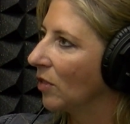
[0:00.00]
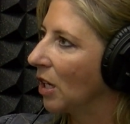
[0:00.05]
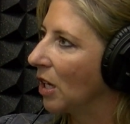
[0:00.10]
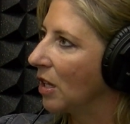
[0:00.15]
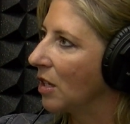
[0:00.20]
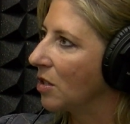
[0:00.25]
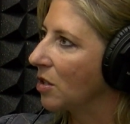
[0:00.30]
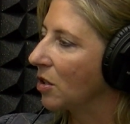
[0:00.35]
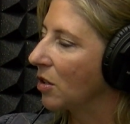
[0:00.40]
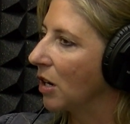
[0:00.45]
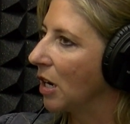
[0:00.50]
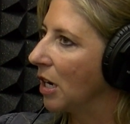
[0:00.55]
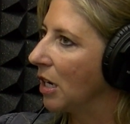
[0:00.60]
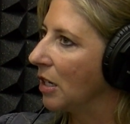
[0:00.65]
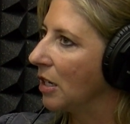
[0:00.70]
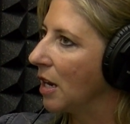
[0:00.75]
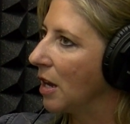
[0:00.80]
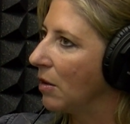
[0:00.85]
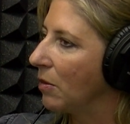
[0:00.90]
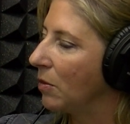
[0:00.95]
Yeah, that's great.
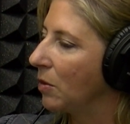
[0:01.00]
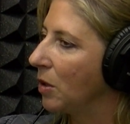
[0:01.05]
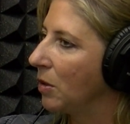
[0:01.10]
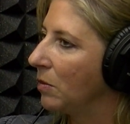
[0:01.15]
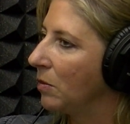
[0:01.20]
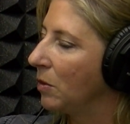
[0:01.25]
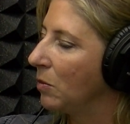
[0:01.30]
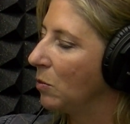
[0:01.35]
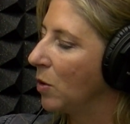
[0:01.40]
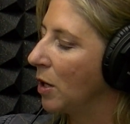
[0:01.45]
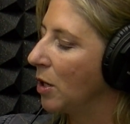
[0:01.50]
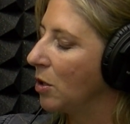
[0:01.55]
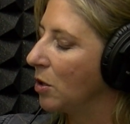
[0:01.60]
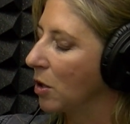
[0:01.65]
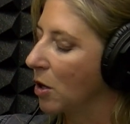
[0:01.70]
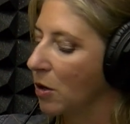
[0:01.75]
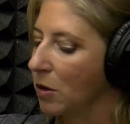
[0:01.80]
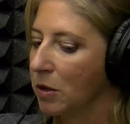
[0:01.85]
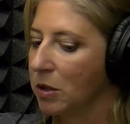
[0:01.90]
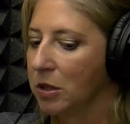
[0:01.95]
Now, what you're
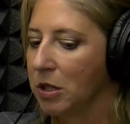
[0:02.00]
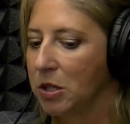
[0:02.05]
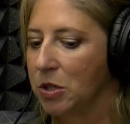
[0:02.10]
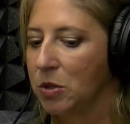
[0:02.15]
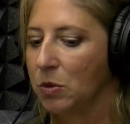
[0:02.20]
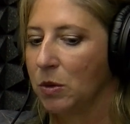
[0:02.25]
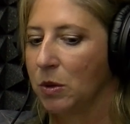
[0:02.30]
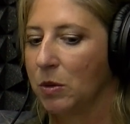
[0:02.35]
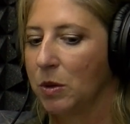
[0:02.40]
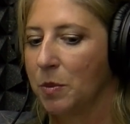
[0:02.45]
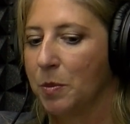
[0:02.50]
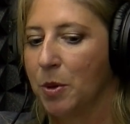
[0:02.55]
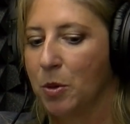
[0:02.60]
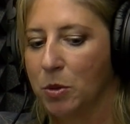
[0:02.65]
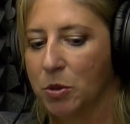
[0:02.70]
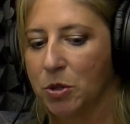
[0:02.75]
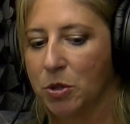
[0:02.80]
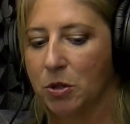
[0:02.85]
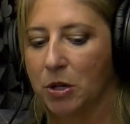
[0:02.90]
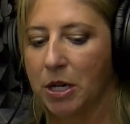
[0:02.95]
currently doing with
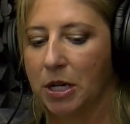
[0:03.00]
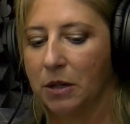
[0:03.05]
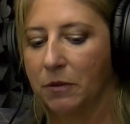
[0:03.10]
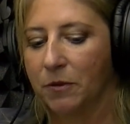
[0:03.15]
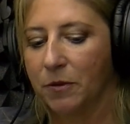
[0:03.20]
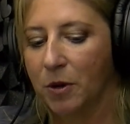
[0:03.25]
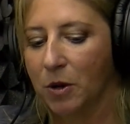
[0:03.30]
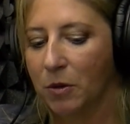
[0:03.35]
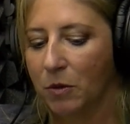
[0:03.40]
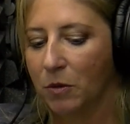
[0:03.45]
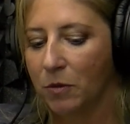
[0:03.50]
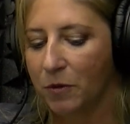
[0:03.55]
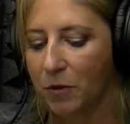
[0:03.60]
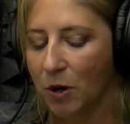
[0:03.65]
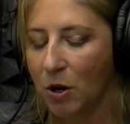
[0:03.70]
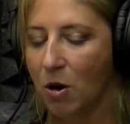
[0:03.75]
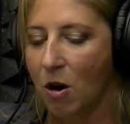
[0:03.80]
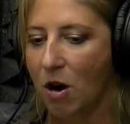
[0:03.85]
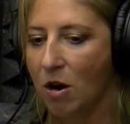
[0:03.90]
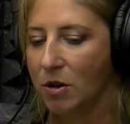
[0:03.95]
upholstering for
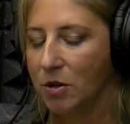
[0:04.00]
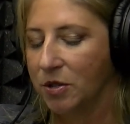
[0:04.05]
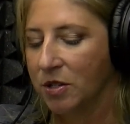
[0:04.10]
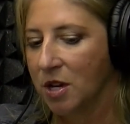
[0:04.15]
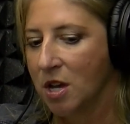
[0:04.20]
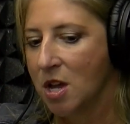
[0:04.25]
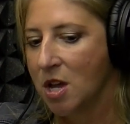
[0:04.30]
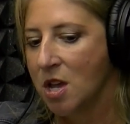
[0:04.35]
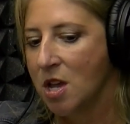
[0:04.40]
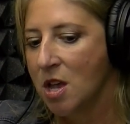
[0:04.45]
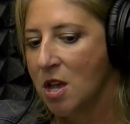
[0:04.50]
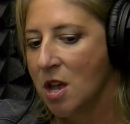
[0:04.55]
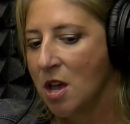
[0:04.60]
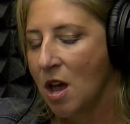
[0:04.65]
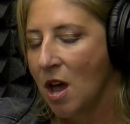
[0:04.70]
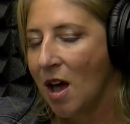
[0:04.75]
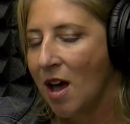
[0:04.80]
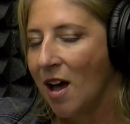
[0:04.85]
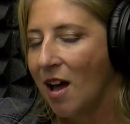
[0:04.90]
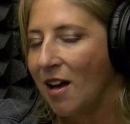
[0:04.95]
cars,
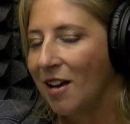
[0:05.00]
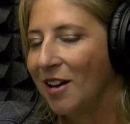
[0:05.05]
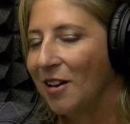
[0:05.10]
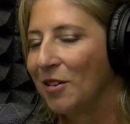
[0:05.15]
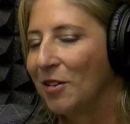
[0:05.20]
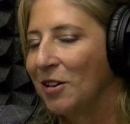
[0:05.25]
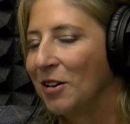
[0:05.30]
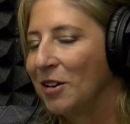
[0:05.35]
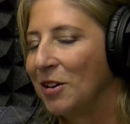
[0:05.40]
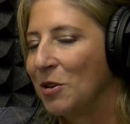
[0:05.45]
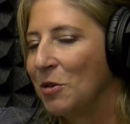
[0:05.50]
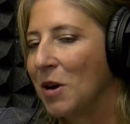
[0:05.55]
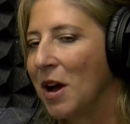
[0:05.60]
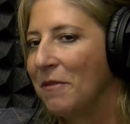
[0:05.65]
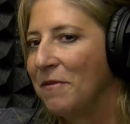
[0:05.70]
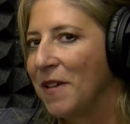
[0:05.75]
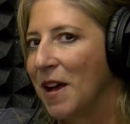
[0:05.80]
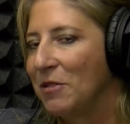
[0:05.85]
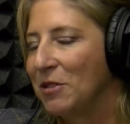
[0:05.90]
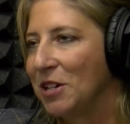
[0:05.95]
I
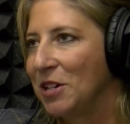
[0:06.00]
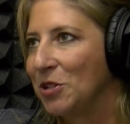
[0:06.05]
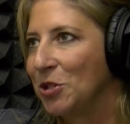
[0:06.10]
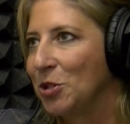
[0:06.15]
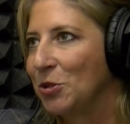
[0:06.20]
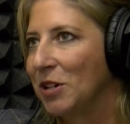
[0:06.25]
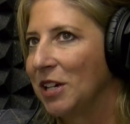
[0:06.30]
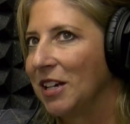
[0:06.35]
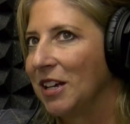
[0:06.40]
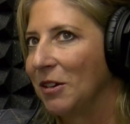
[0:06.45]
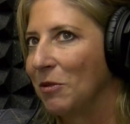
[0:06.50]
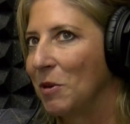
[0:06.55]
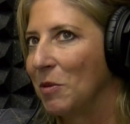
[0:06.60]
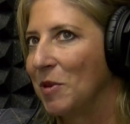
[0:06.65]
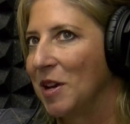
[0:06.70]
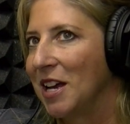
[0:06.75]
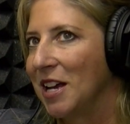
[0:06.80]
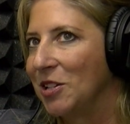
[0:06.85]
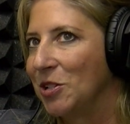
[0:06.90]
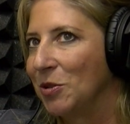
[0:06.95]
found it intriguing when we
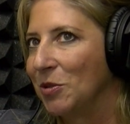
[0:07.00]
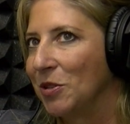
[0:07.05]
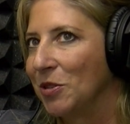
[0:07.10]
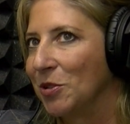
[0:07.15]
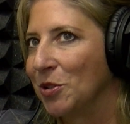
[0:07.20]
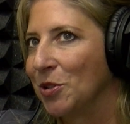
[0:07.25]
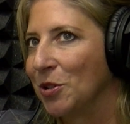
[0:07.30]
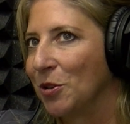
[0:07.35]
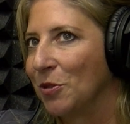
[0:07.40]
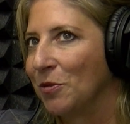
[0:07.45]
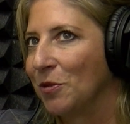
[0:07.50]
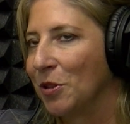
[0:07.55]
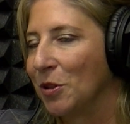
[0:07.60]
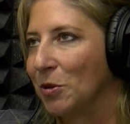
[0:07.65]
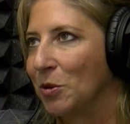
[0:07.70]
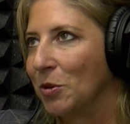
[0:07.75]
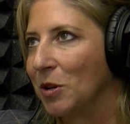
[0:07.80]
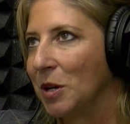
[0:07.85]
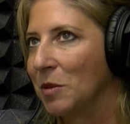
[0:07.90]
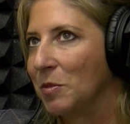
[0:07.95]
had you on the show for the
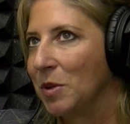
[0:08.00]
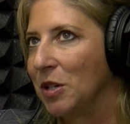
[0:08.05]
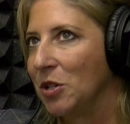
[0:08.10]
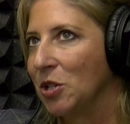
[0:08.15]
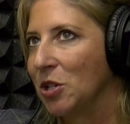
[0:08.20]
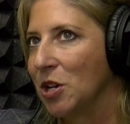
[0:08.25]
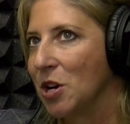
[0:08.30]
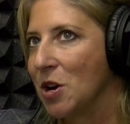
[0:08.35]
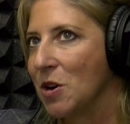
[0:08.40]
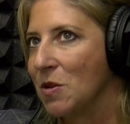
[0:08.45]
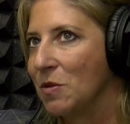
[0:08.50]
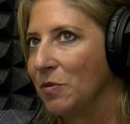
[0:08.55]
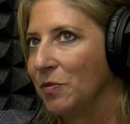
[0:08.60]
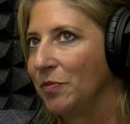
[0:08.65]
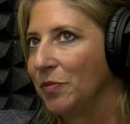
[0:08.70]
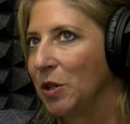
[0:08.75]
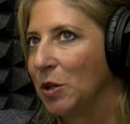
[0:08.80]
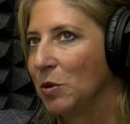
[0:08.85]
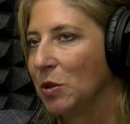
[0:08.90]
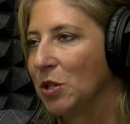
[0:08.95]
Lori and Bean show.
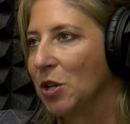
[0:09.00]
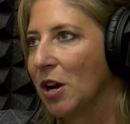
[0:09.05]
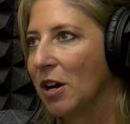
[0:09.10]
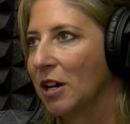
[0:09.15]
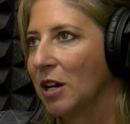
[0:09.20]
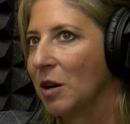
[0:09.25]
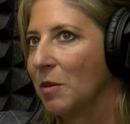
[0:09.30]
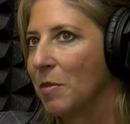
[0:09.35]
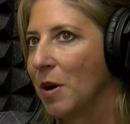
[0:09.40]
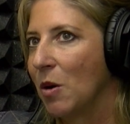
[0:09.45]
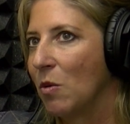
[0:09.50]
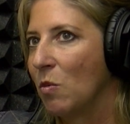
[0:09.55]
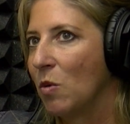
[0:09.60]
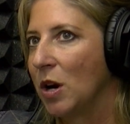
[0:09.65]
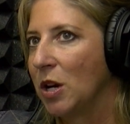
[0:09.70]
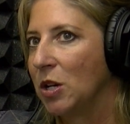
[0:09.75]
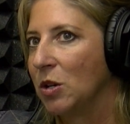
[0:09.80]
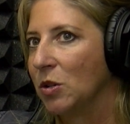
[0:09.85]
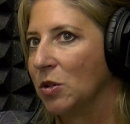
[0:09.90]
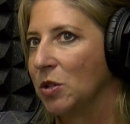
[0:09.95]
You were talking about
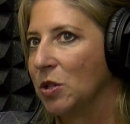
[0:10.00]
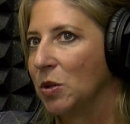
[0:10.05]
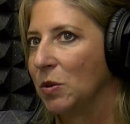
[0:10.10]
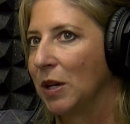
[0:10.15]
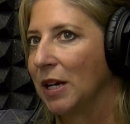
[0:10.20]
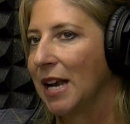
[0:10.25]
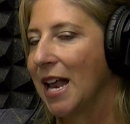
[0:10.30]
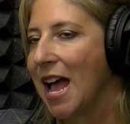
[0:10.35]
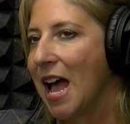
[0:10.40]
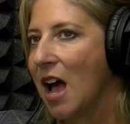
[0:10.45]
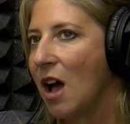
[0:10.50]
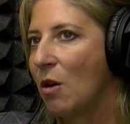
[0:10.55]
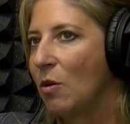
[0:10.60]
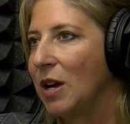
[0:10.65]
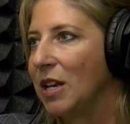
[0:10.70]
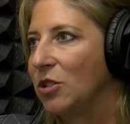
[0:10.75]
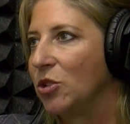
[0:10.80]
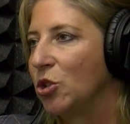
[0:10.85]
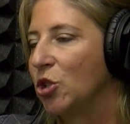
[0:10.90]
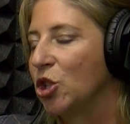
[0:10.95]
what you're doing and how
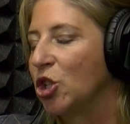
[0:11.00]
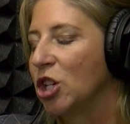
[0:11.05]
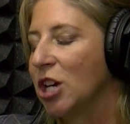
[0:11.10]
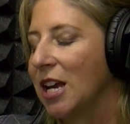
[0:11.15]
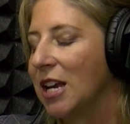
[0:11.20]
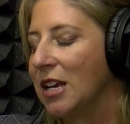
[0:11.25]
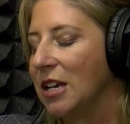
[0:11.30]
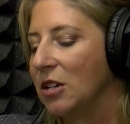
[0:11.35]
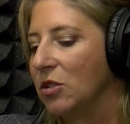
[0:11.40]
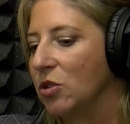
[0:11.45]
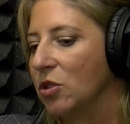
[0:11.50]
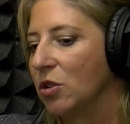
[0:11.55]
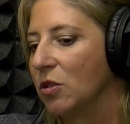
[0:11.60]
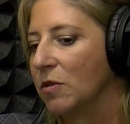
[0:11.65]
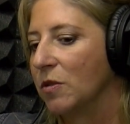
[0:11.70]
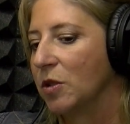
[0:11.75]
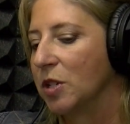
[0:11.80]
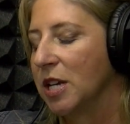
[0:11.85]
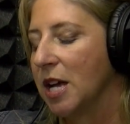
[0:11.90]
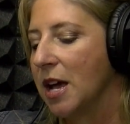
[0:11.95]
it's changed
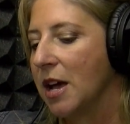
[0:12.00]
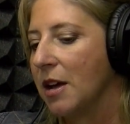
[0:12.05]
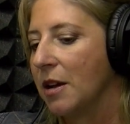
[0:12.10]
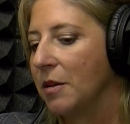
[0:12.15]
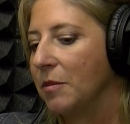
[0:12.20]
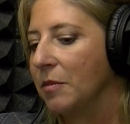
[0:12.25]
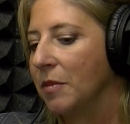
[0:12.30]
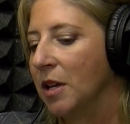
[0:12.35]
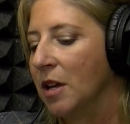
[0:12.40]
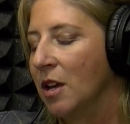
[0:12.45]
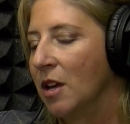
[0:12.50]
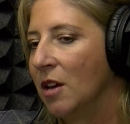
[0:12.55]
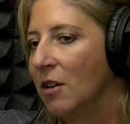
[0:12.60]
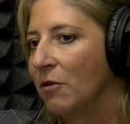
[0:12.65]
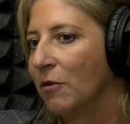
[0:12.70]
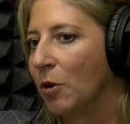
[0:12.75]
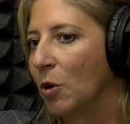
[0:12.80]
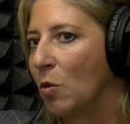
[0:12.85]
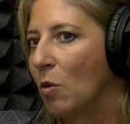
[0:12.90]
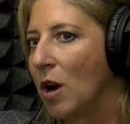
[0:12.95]
over time
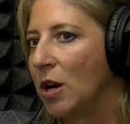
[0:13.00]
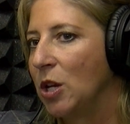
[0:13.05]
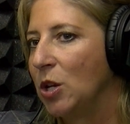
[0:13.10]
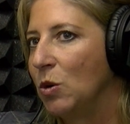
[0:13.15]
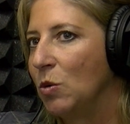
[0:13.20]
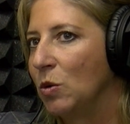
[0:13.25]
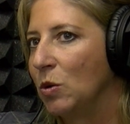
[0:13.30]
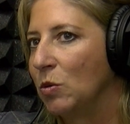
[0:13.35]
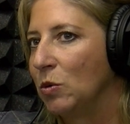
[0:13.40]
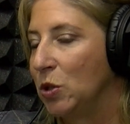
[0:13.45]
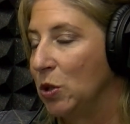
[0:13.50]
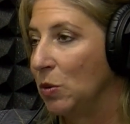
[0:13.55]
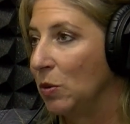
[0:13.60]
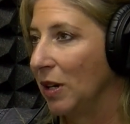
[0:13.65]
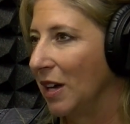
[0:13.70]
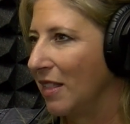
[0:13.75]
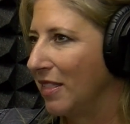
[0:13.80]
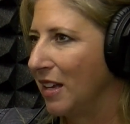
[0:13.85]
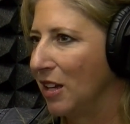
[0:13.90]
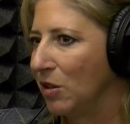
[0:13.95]
for what you were
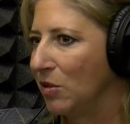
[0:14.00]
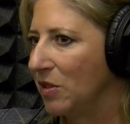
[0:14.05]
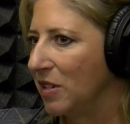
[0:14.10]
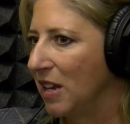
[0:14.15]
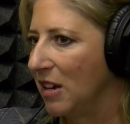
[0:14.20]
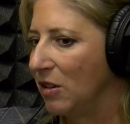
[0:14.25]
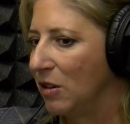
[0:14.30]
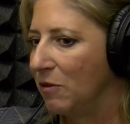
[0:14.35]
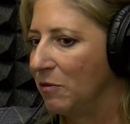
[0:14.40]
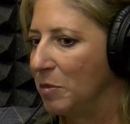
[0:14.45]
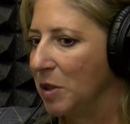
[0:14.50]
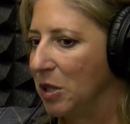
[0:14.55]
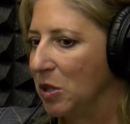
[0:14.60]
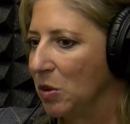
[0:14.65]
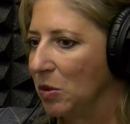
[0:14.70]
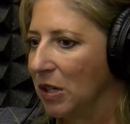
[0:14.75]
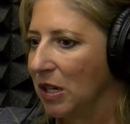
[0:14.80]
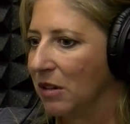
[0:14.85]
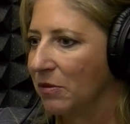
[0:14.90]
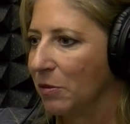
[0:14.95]
doing. I think you said you've been
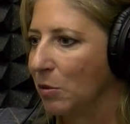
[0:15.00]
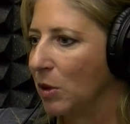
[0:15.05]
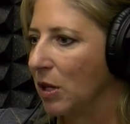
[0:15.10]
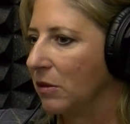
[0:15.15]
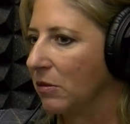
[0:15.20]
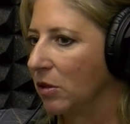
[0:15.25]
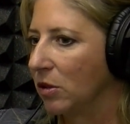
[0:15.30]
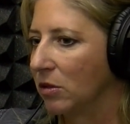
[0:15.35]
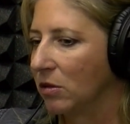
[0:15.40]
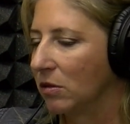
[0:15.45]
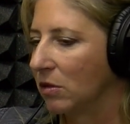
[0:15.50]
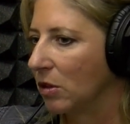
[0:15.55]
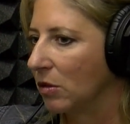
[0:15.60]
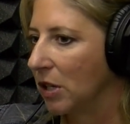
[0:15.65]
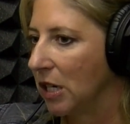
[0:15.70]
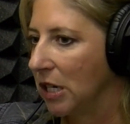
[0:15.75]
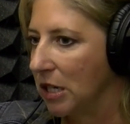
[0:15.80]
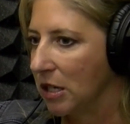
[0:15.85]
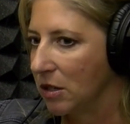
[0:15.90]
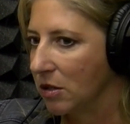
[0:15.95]
doing it for
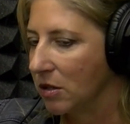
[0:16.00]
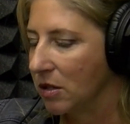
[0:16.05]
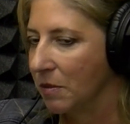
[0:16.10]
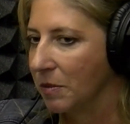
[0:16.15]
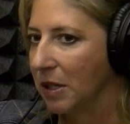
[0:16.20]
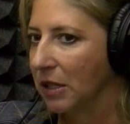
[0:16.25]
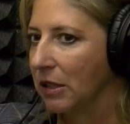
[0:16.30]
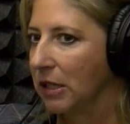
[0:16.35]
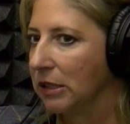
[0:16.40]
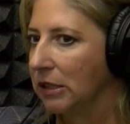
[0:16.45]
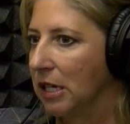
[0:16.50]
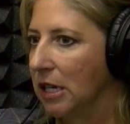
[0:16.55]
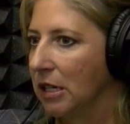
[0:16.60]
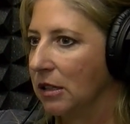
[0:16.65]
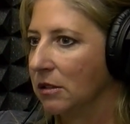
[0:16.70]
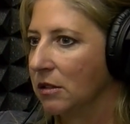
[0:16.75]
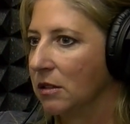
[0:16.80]
30 years, something like that?